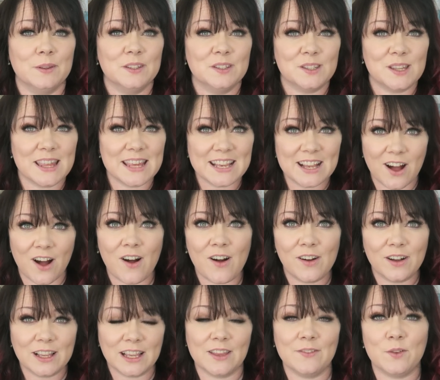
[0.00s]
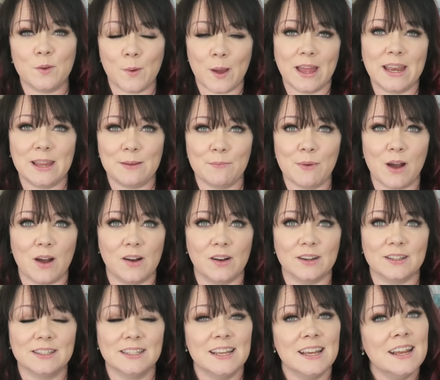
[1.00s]
so they can't give you any
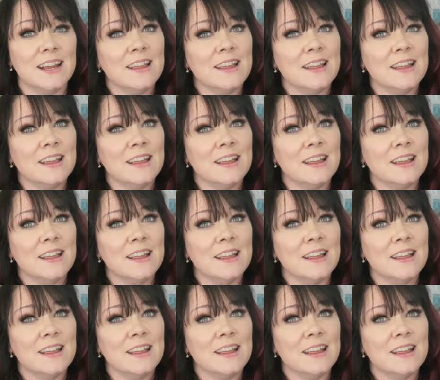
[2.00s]
marks.